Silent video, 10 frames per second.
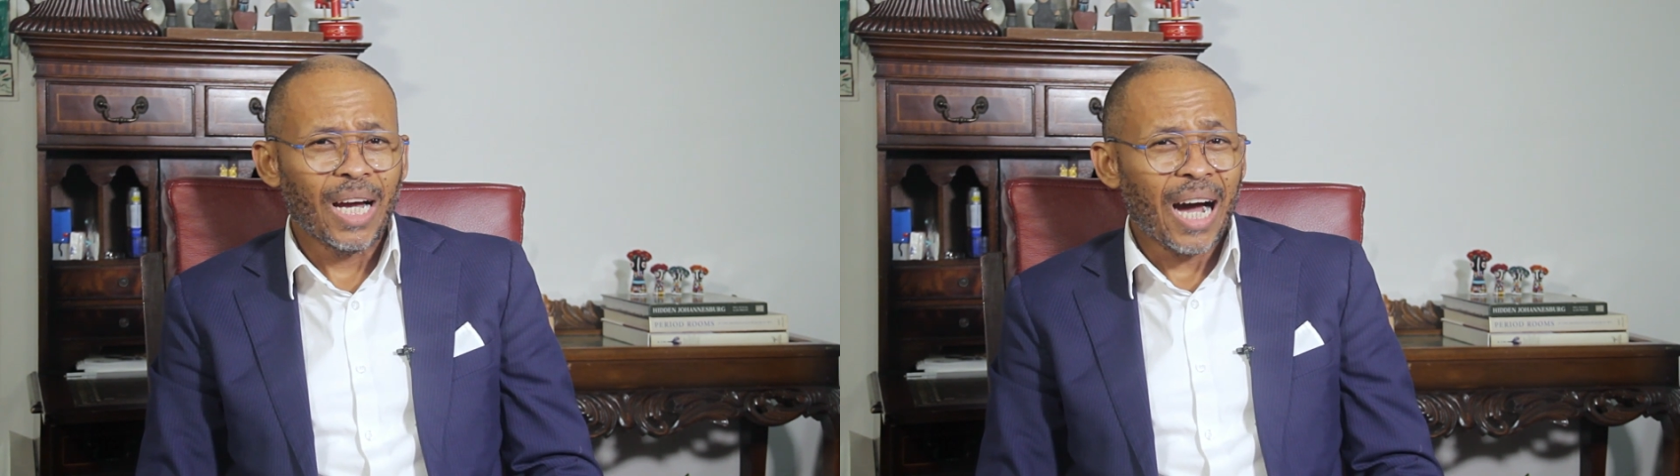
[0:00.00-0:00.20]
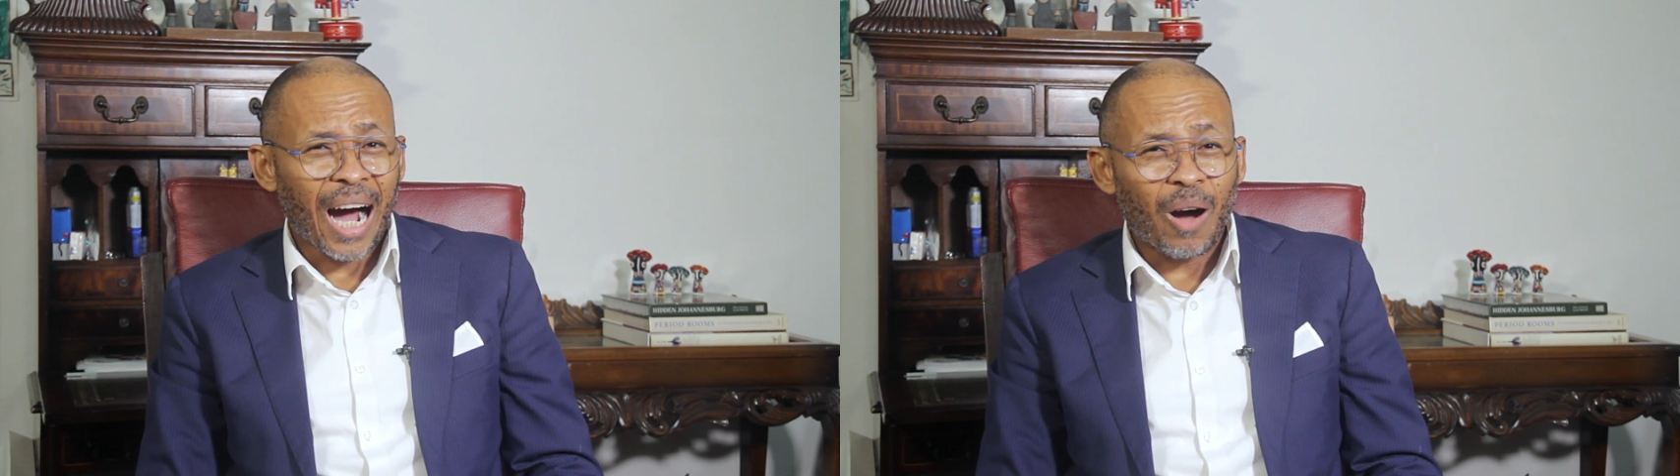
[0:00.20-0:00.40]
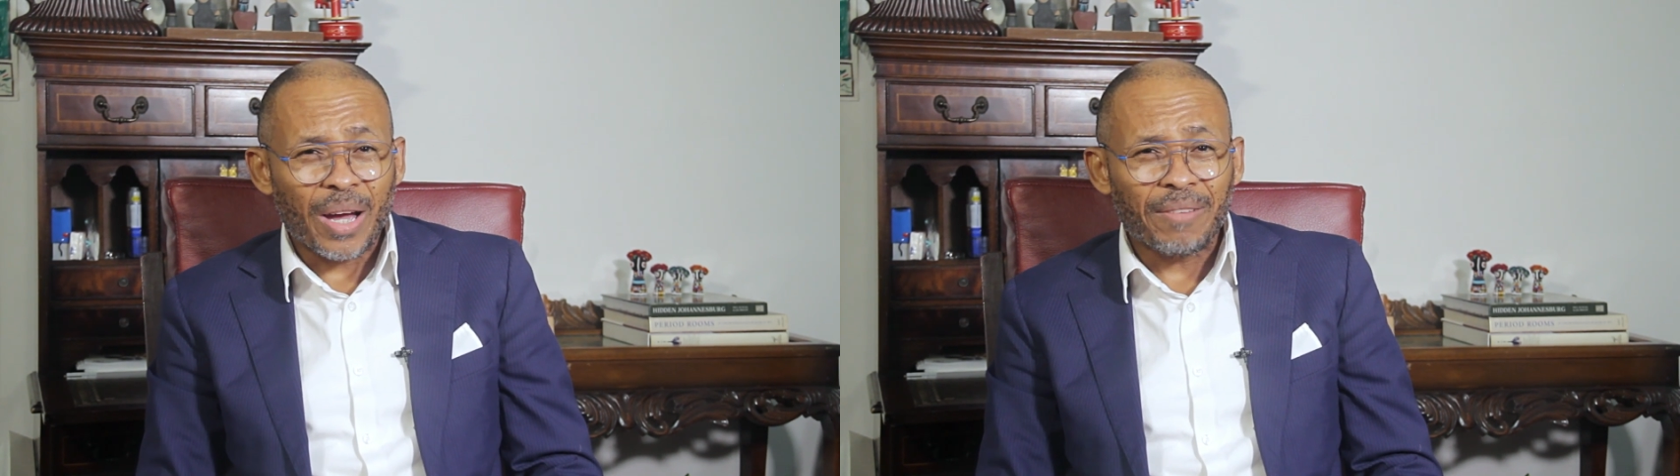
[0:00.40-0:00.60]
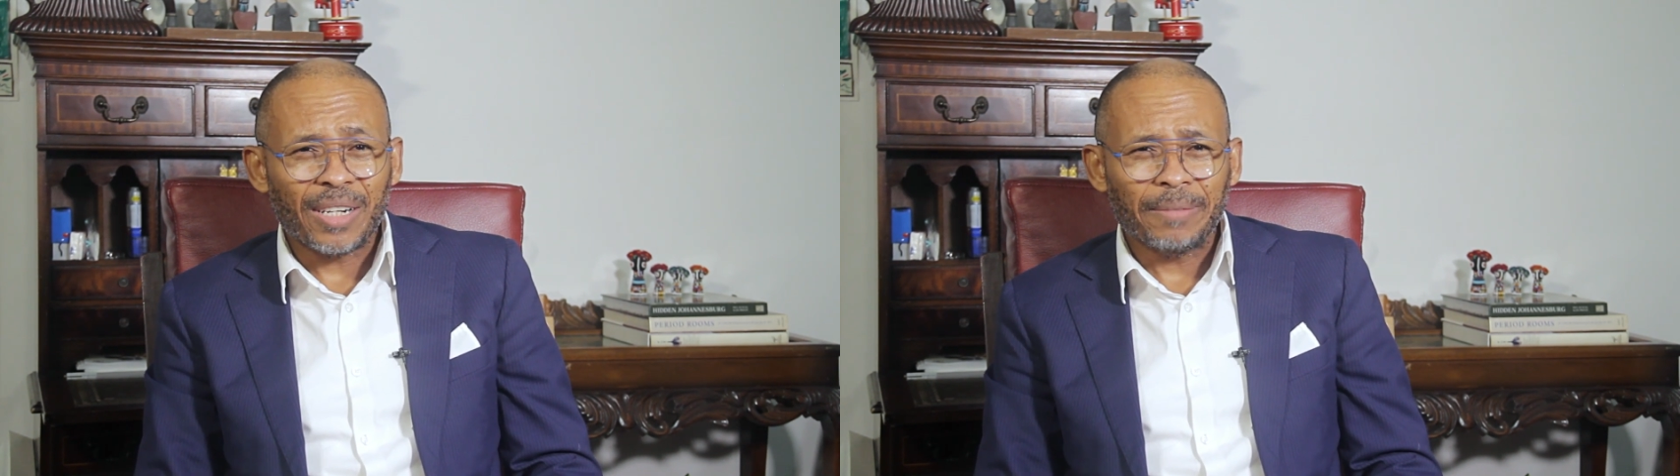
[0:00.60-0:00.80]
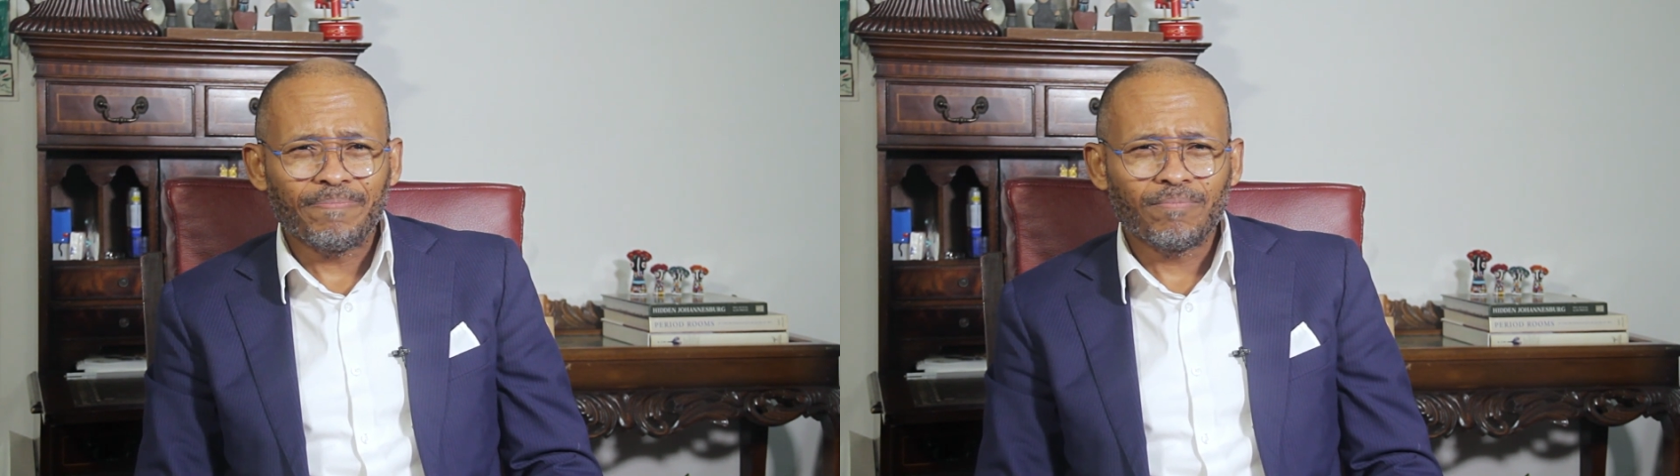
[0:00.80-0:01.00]

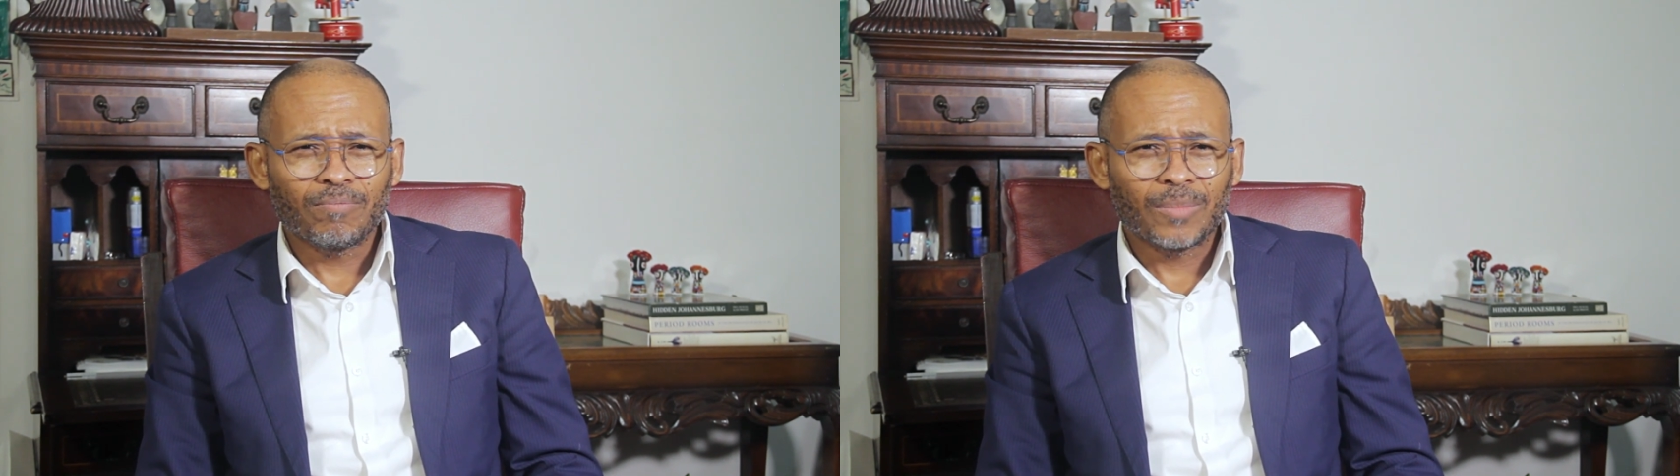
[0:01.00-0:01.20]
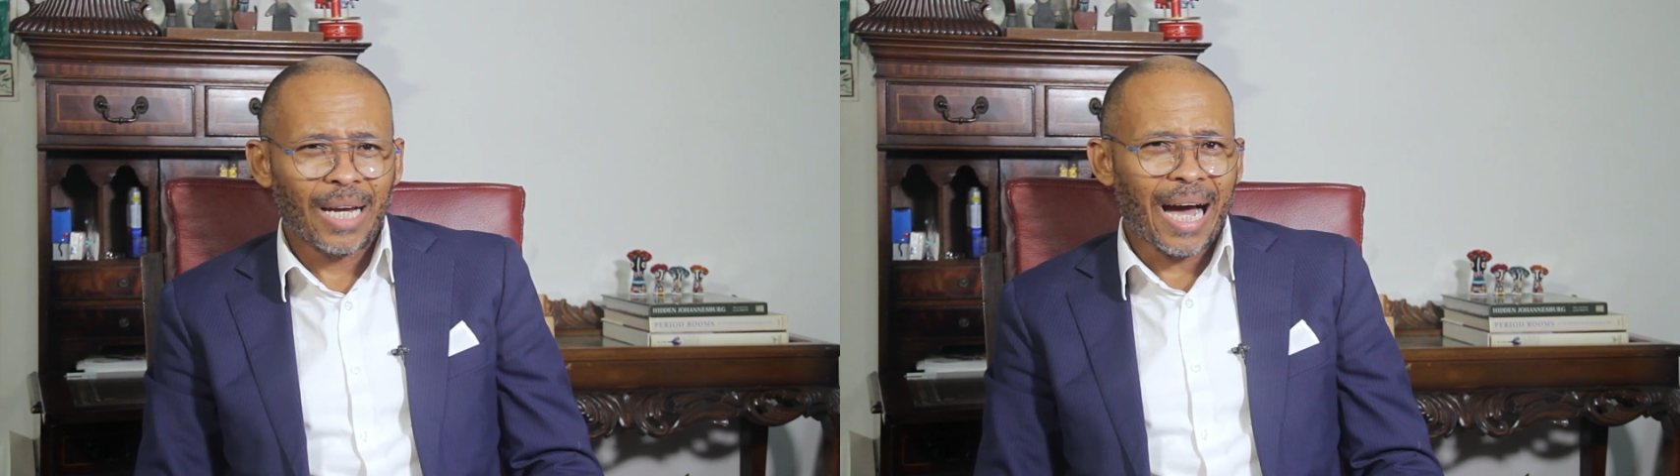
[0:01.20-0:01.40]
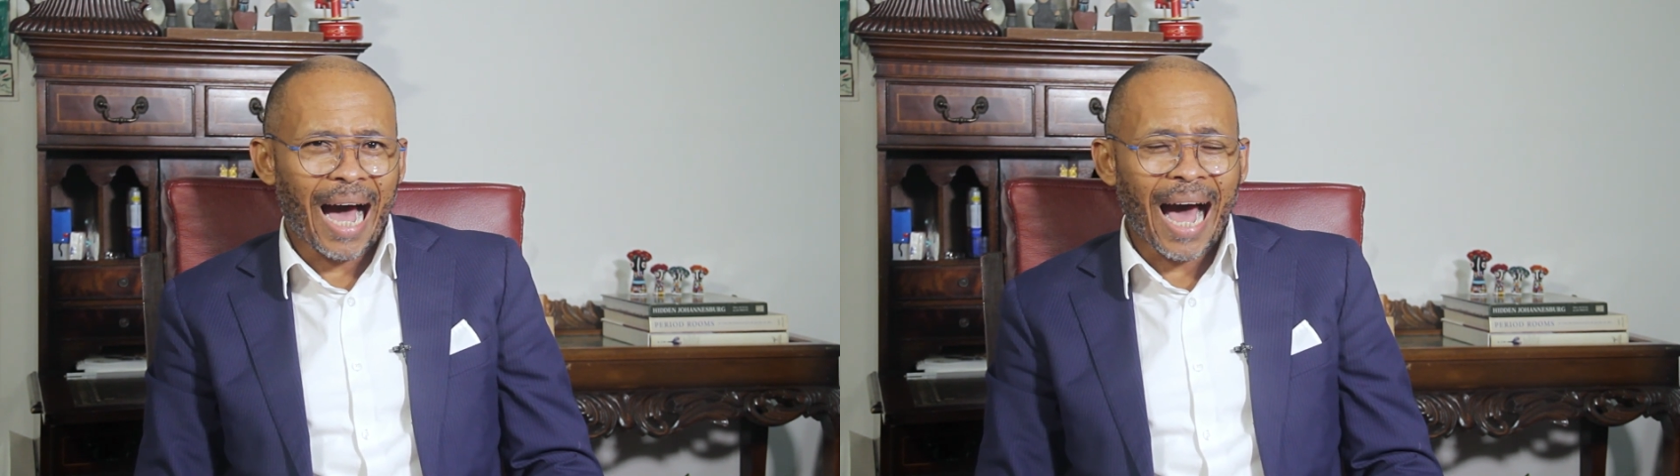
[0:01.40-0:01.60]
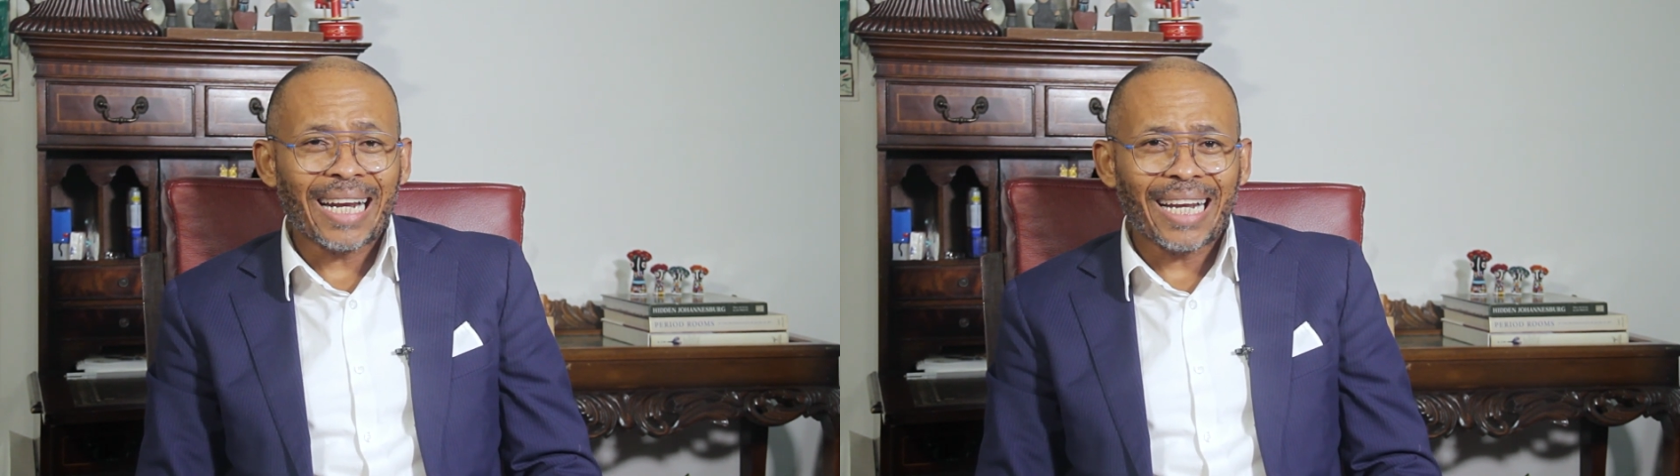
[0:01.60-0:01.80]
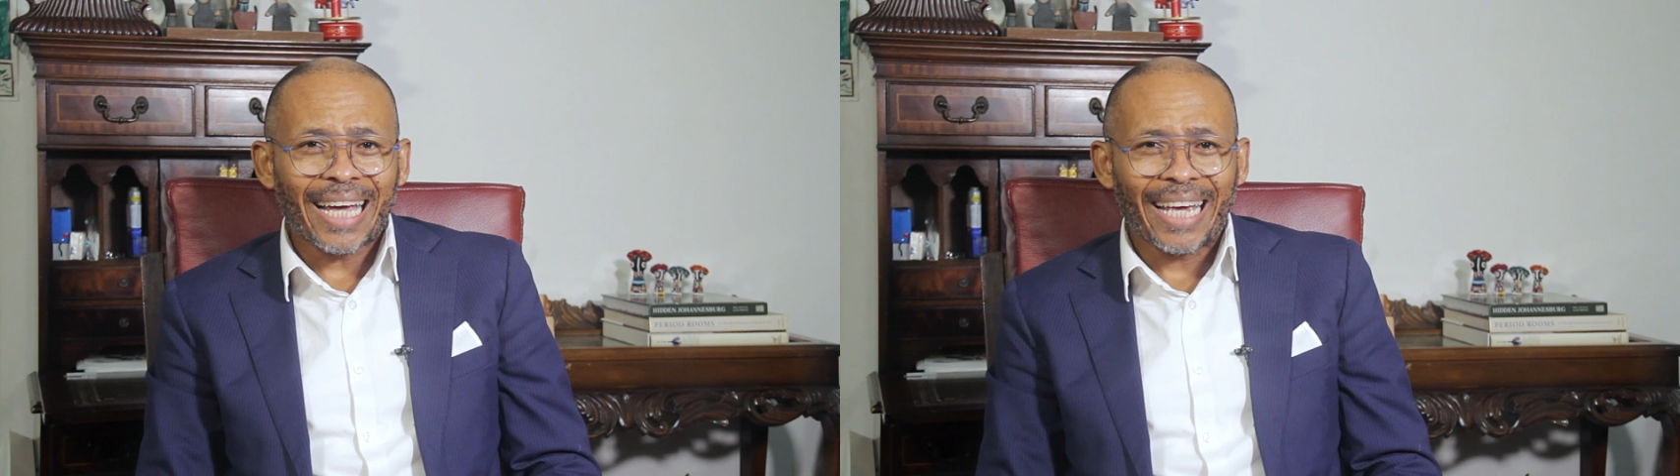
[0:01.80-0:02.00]
However, unlike